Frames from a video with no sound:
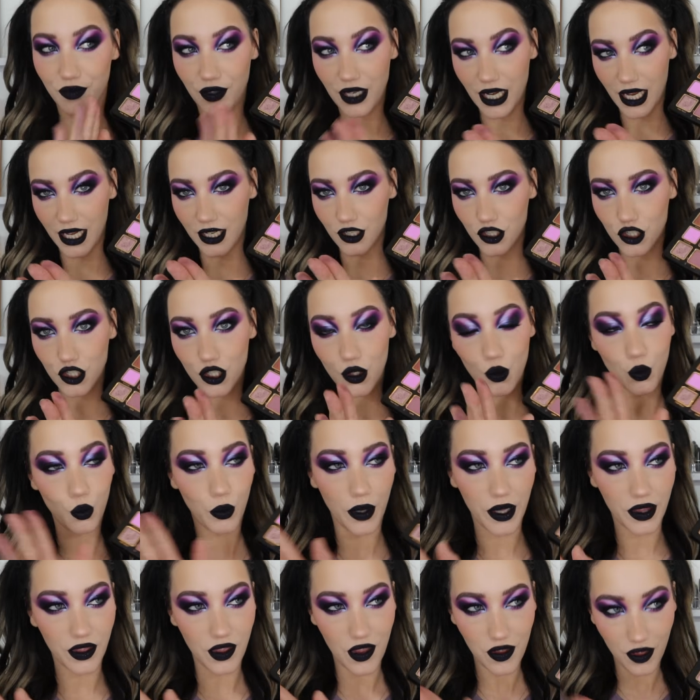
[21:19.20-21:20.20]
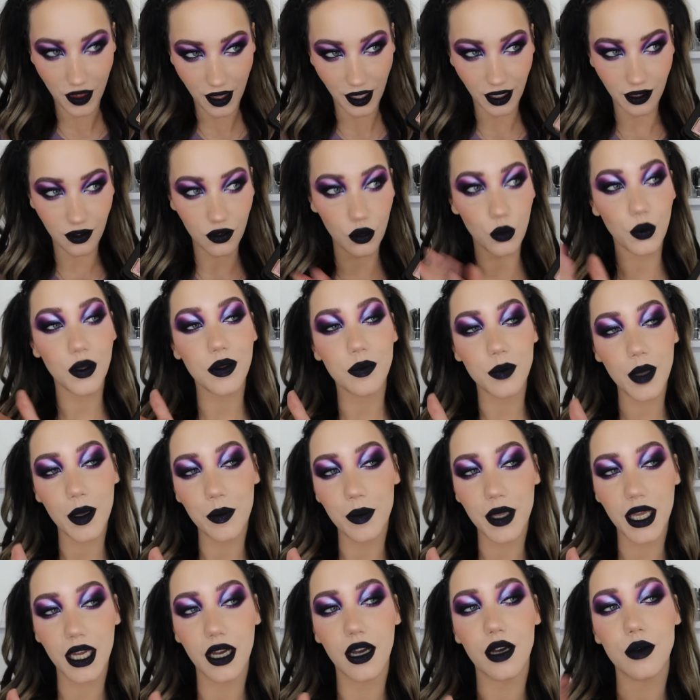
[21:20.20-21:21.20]
finished with this, with my
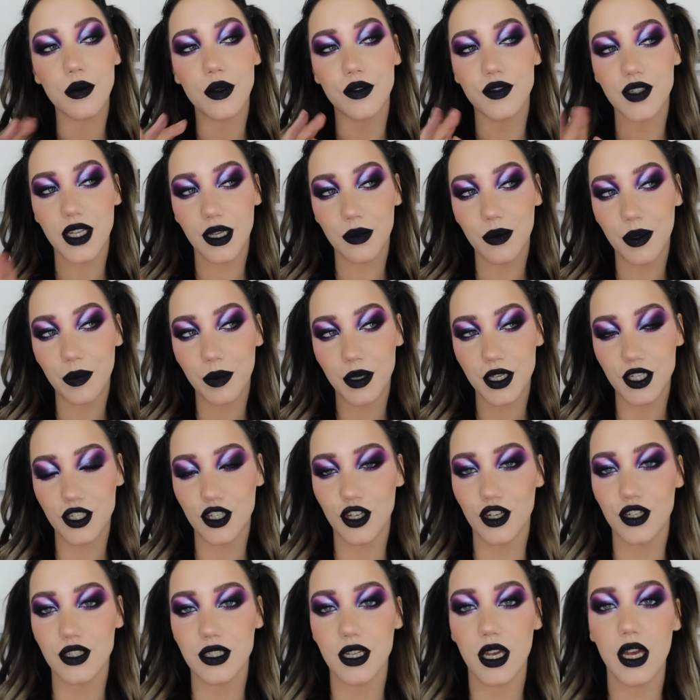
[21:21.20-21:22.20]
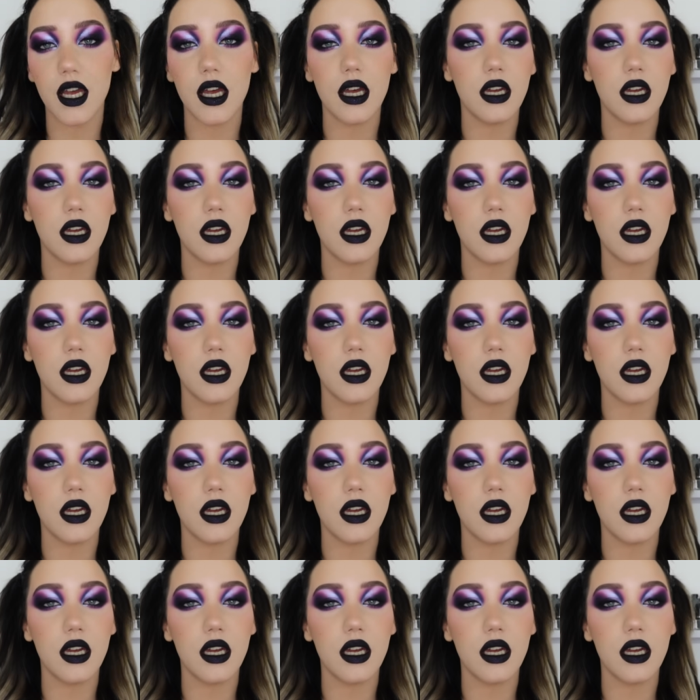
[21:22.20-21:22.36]
makeup. I've taken my pictures.